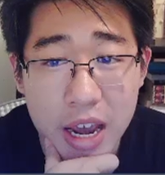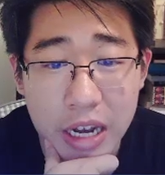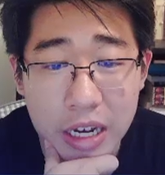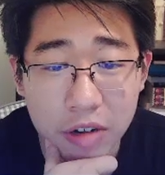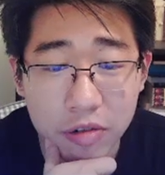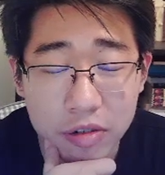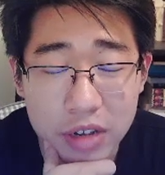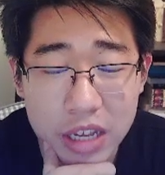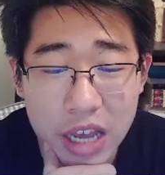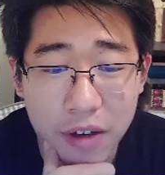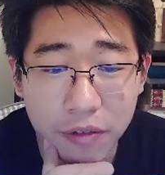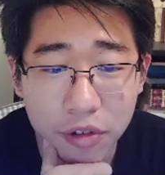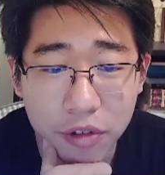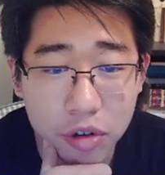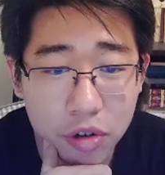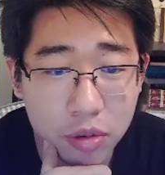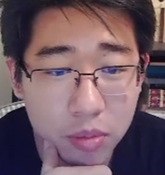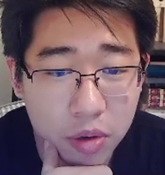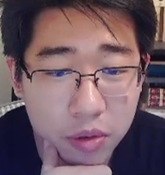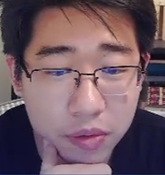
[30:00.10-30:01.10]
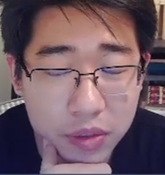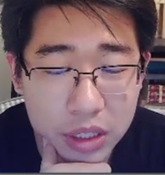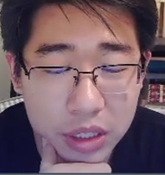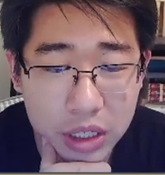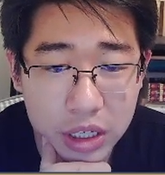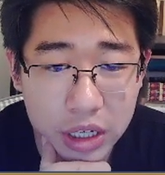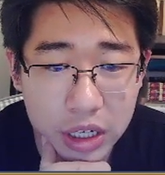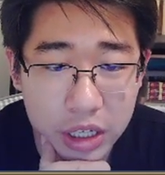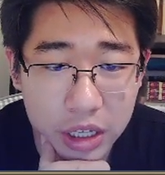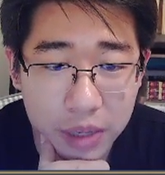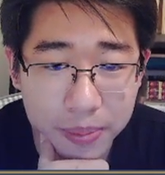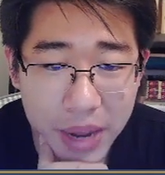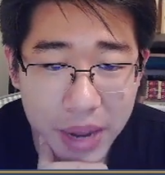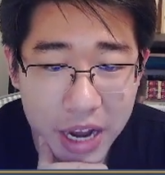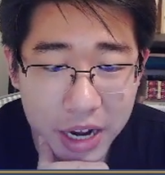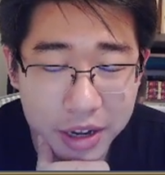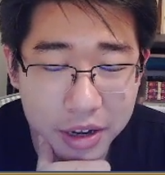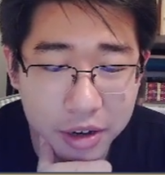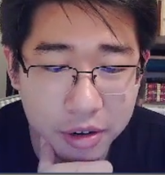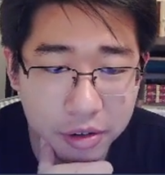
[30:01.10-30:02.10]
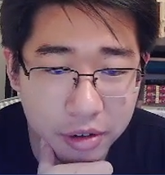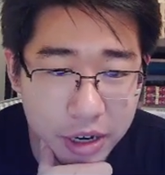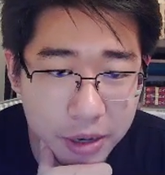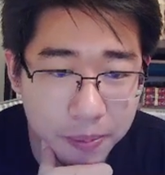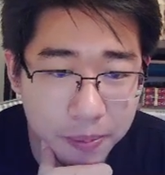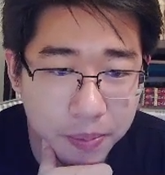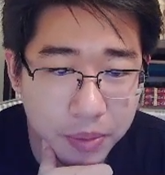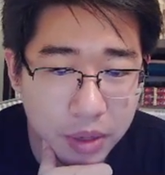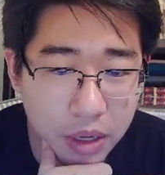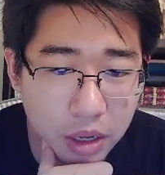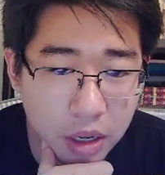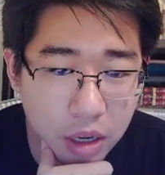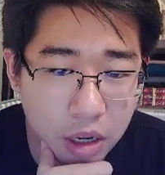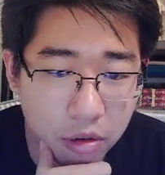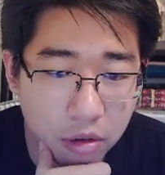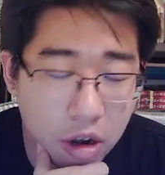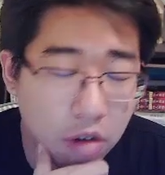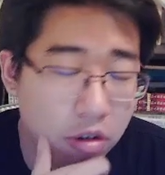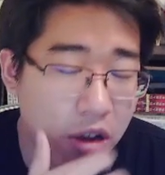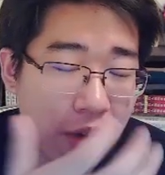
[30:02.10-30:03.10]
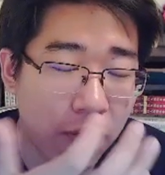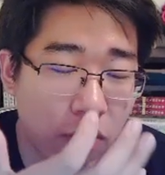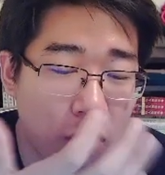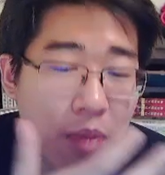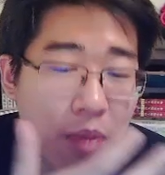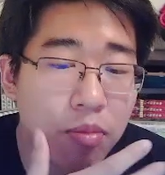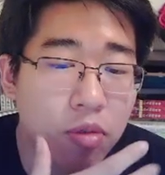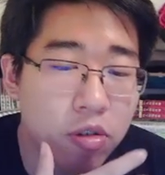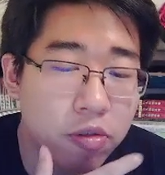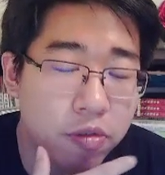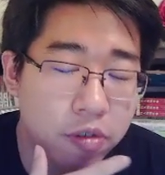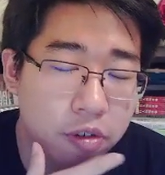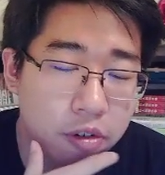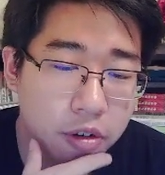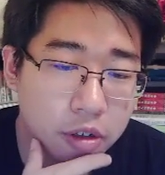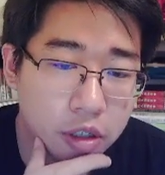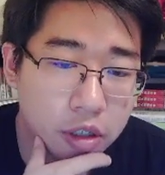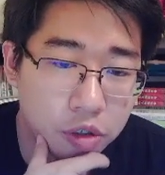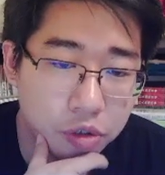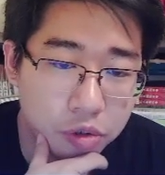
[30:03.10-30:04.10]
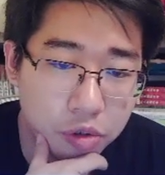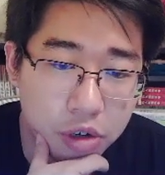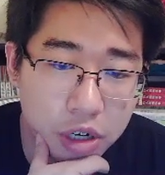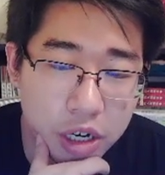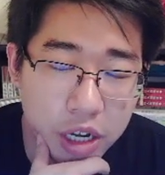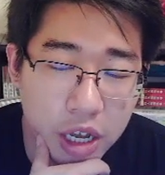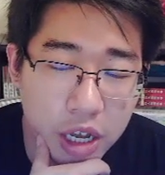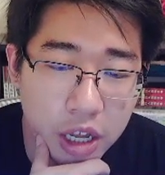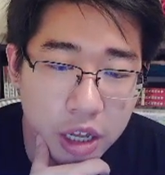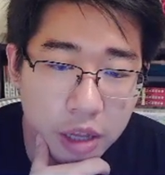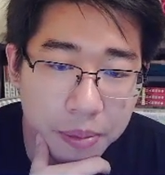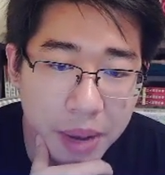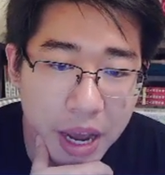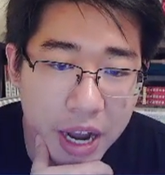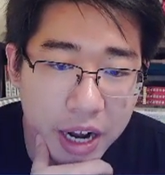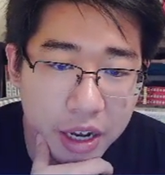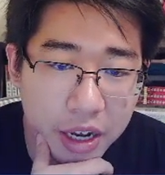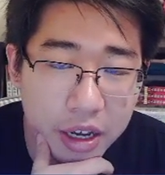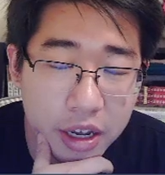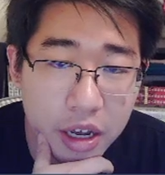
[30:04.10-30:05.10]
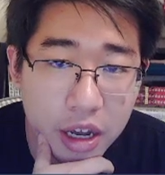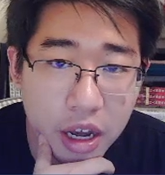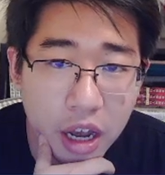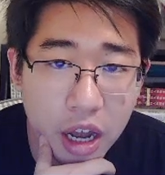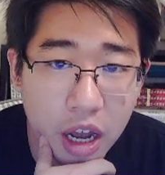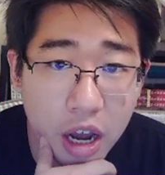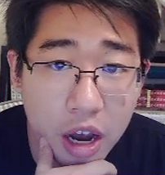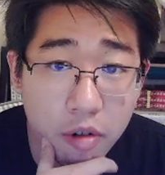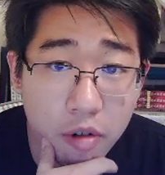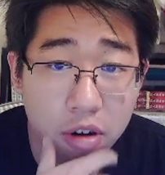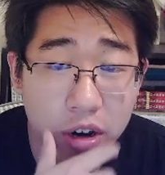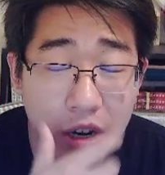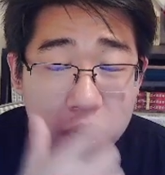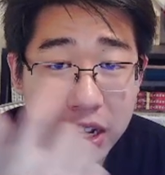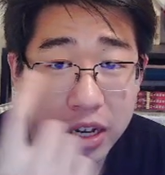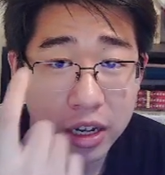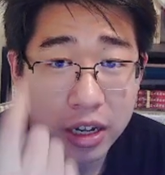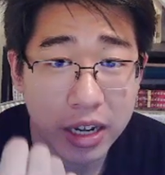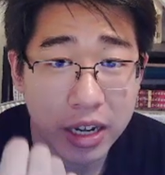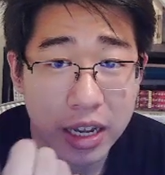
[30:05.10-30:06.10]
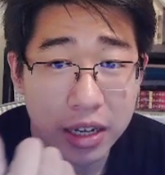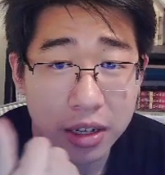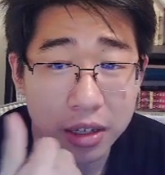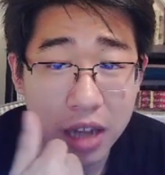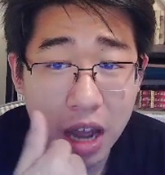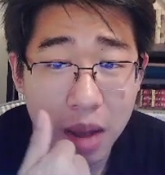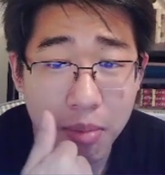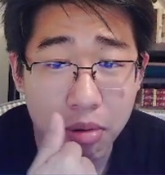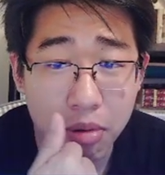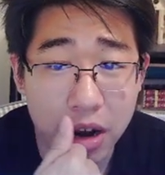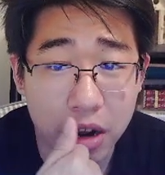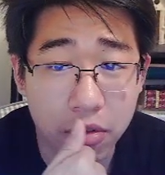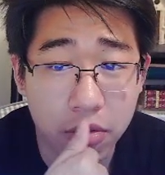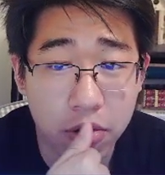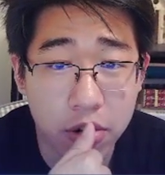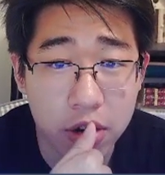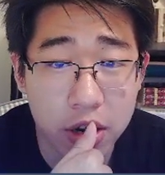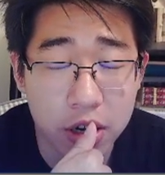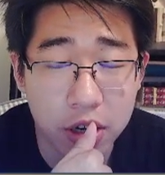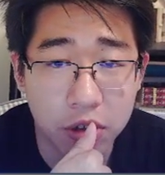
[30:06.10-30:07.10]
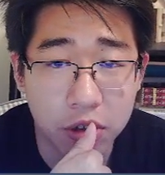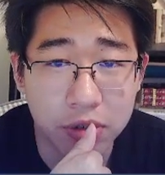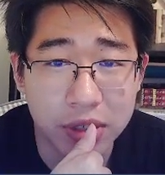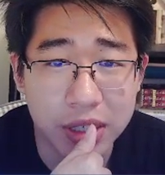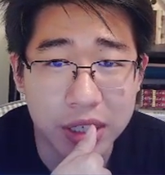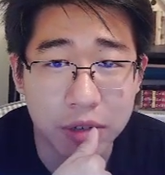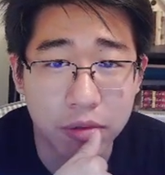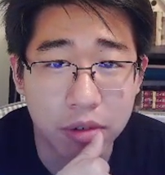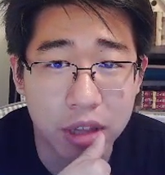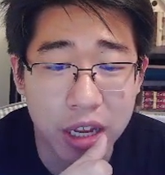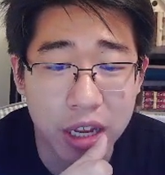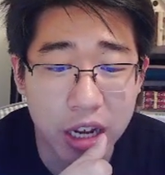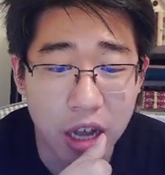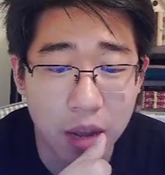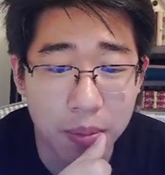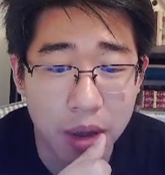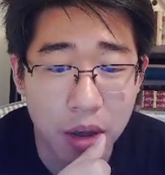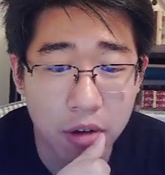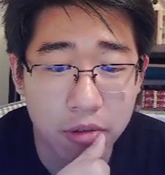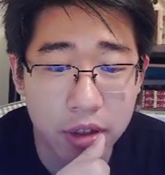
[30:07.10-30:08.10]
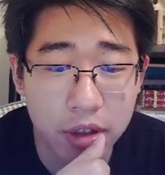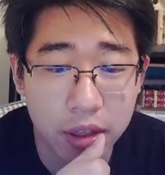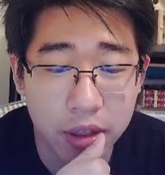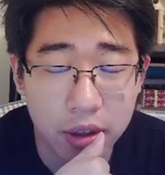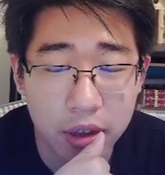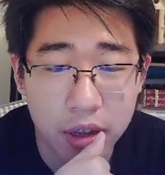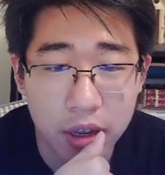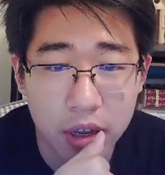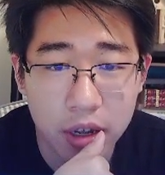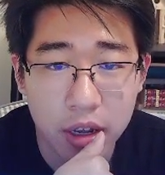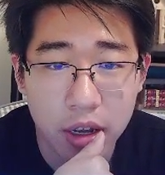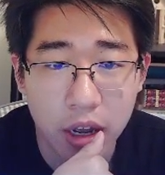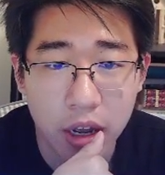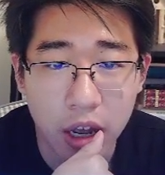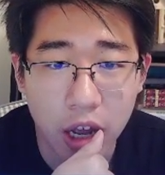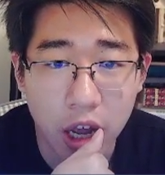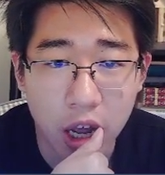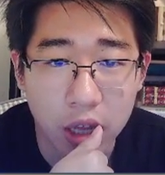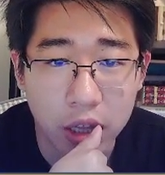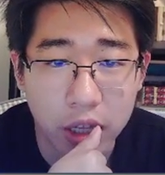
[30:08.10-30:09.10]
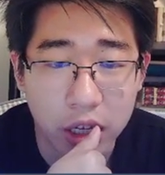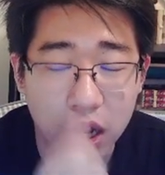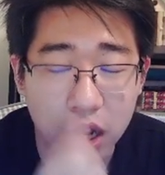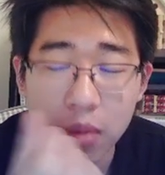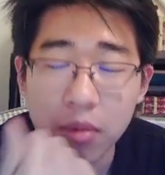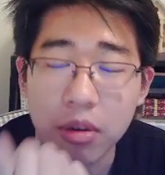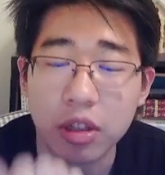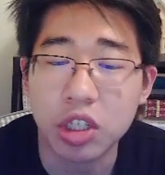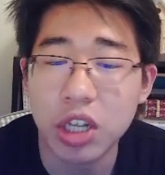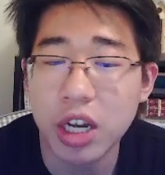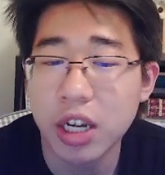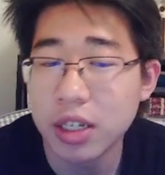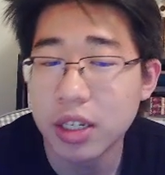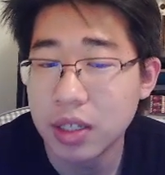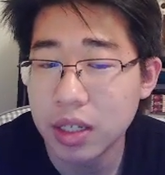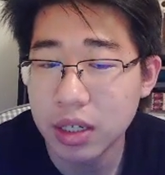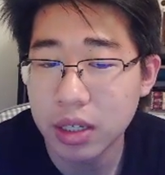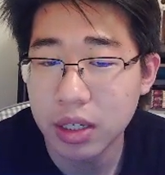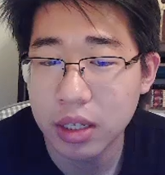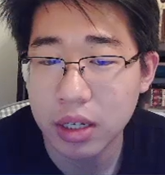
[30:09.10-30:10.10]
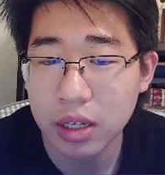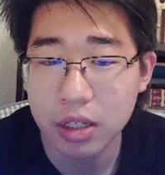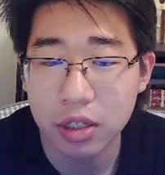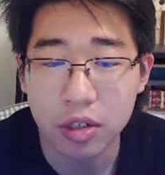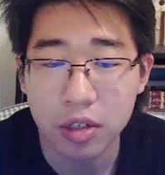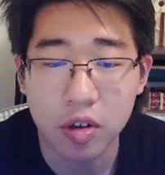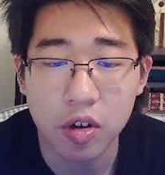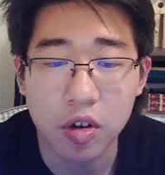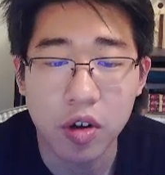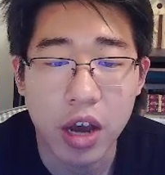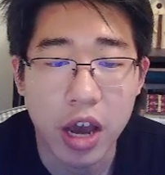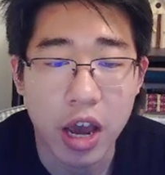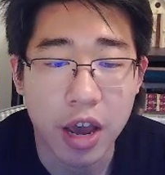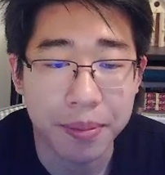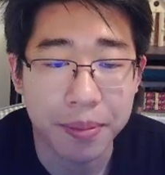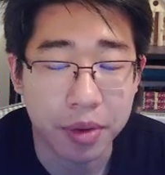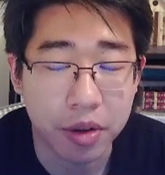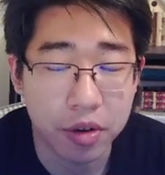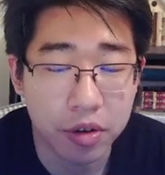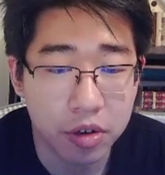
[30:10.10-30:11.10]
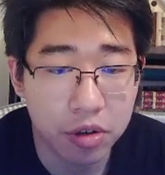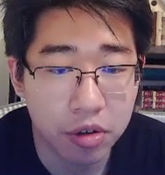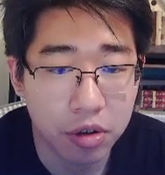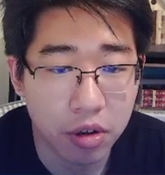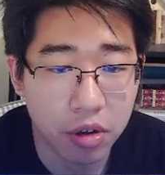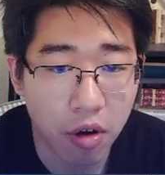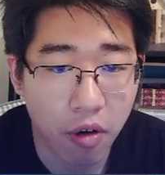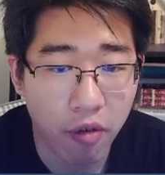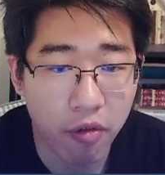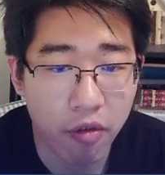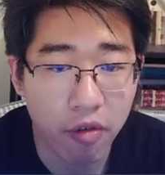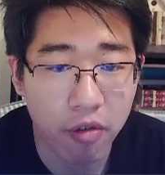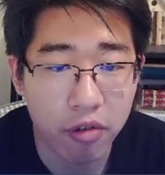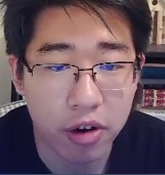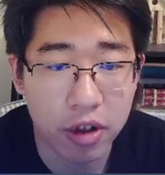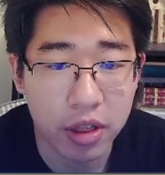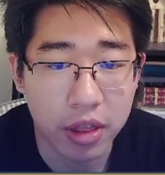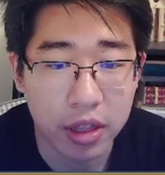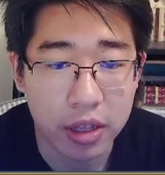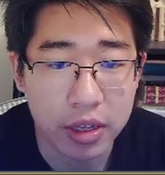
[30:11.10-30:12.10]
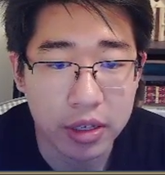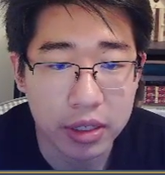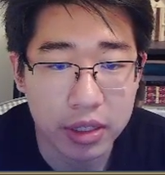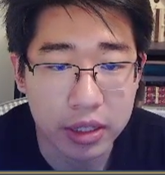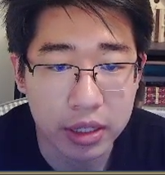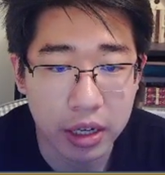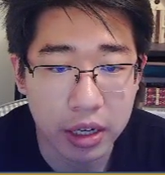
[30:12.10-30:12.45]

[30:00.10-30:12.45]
then we have 2 moves in the back, right? Well, we have 1 move stored in the back, and we're gonna look at the top right corner to see what they come out with. They come with Jellicent, so I'm going to go for this